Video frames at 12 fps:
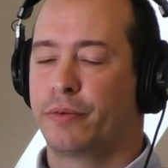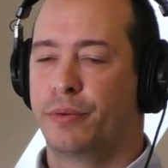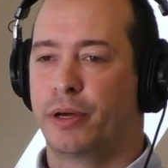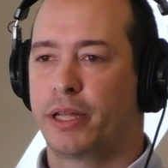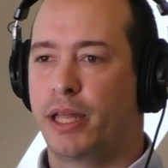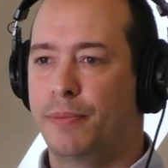We
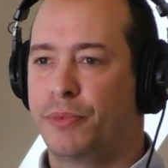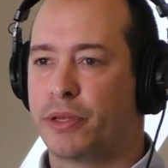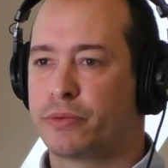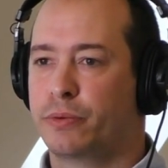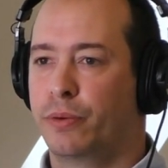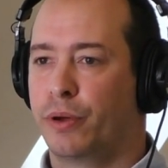want to keep
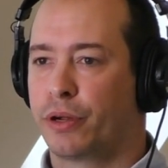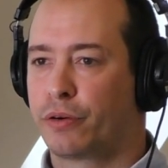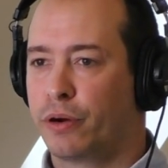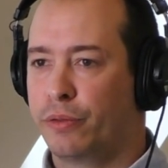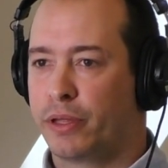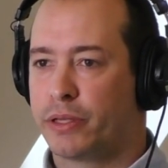this. We want to
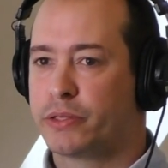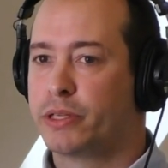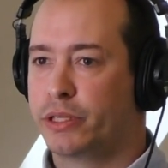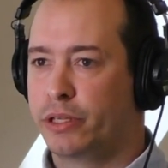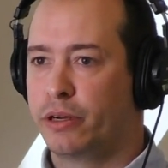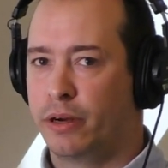grow this,
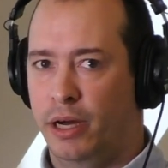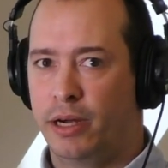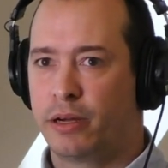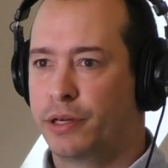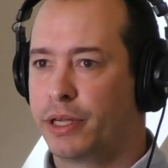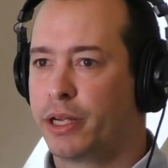and you're not
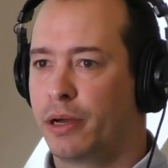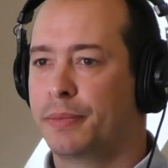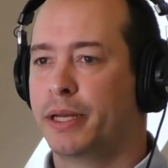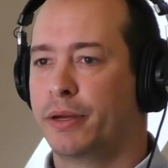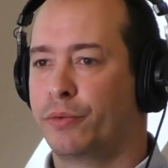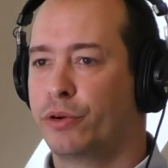going to come
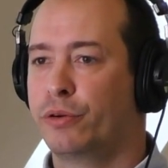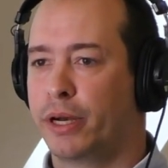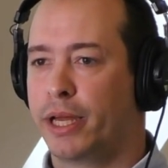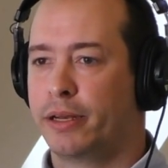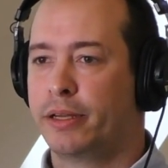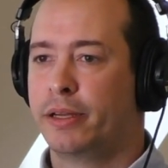in and ruin
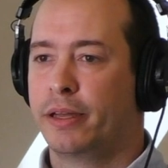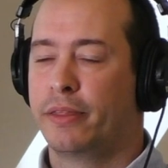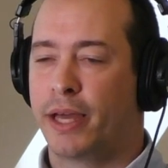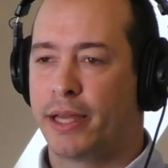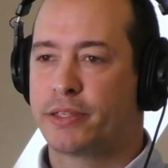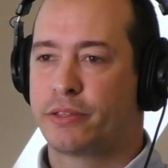it.
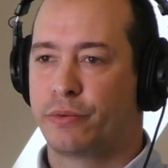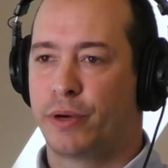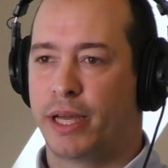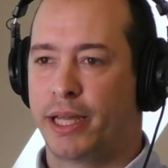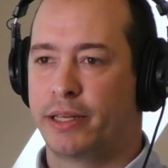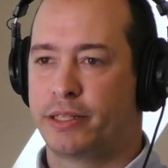That's the
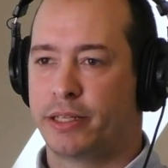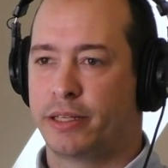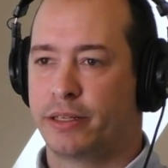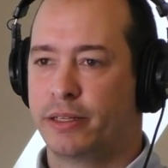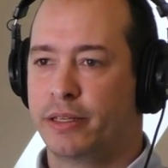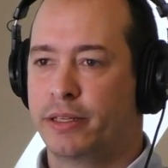way
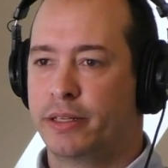to